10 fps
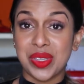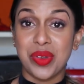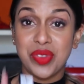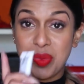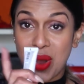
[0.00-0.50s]

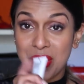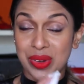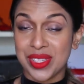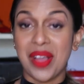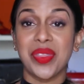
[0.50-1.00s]
So if you brown
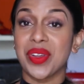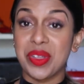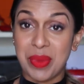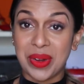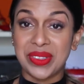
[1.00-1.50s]
girls out there,
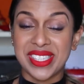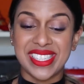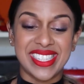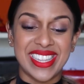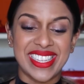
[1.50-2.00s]
you better
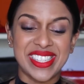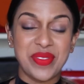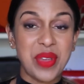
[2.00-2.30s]
listen to this.